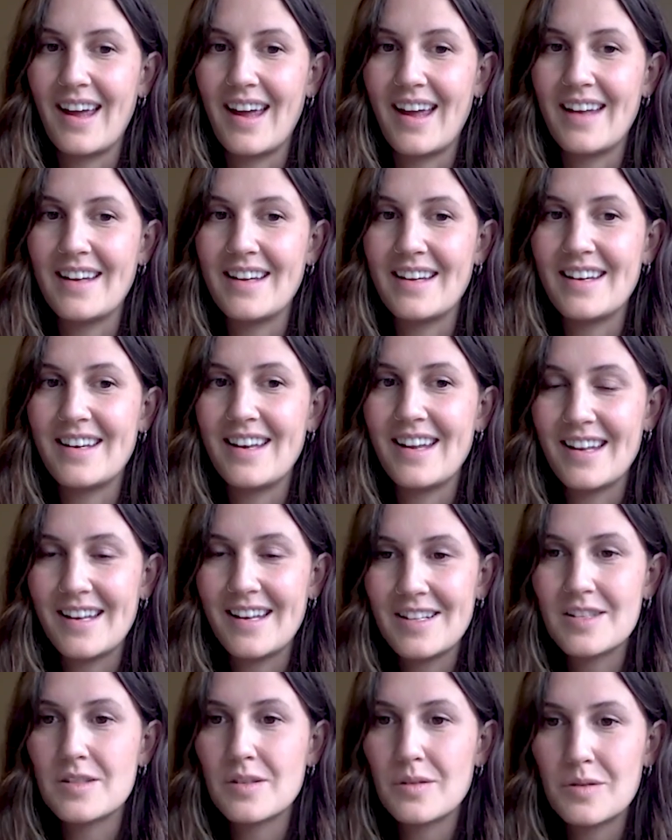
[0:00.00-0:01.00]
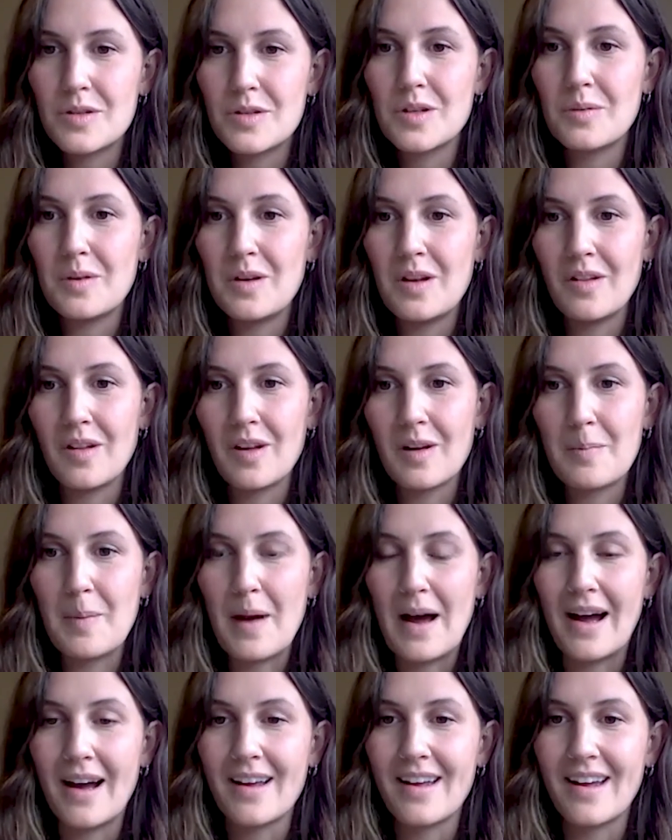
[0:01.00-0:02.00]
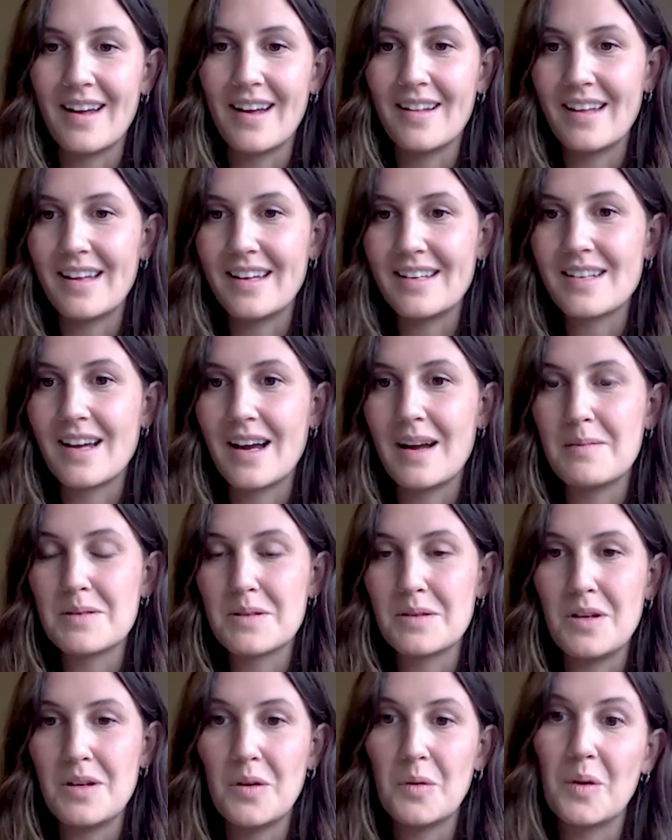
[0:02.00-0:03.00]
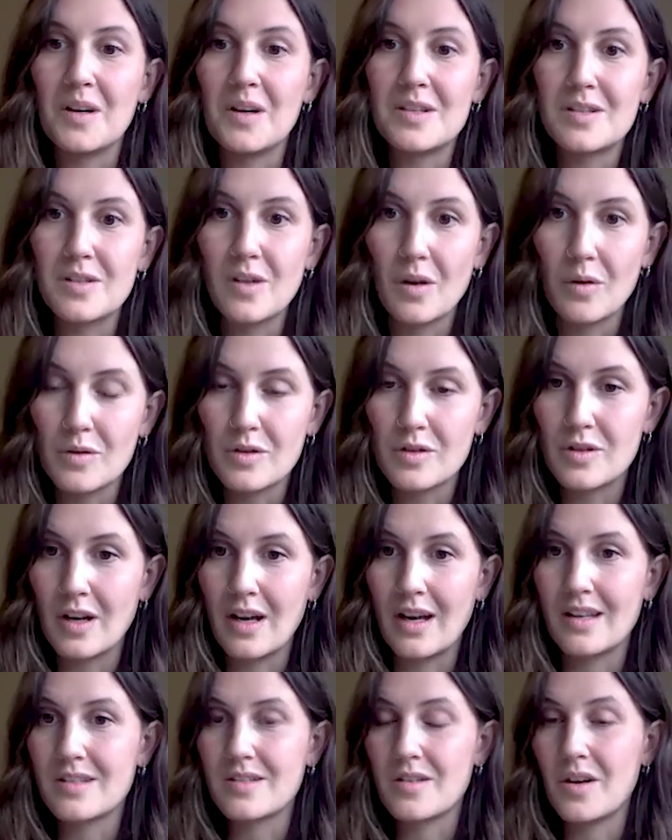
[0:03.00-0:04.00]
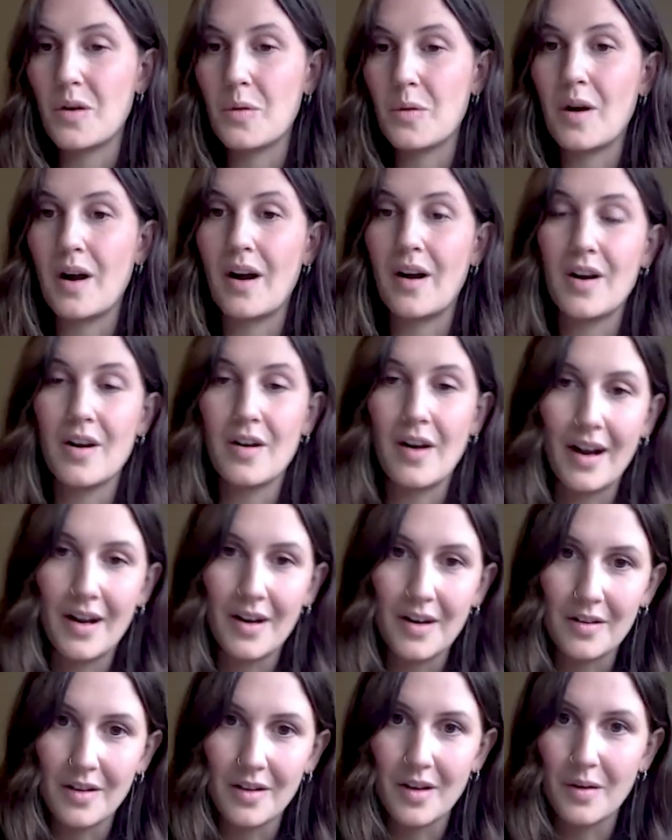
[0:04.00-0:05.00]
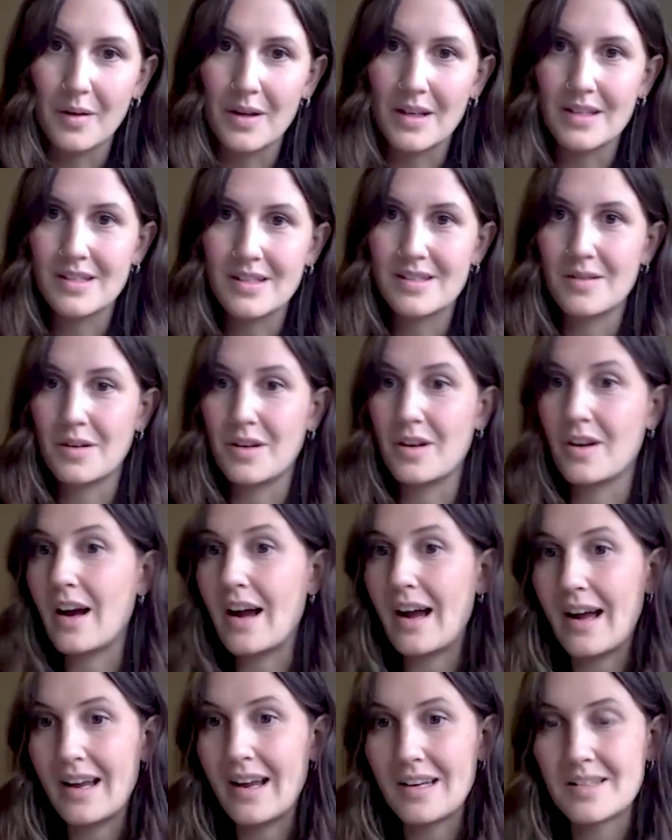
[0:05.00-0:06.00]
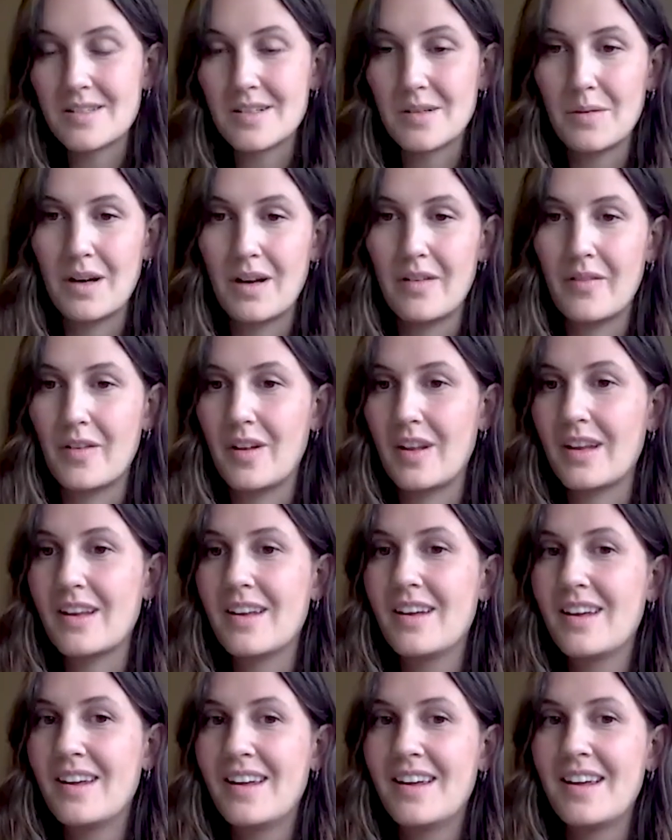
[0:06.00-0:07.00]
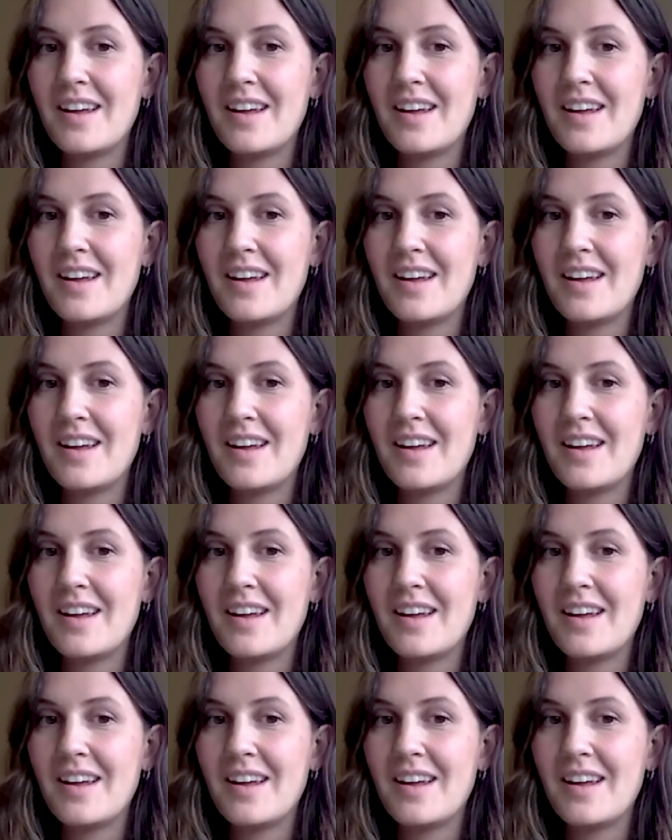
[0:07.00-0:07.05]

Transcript: And it, it is so true when you look back at like times when you were so stressed or you were you're at your lowest or your highest or whatever, like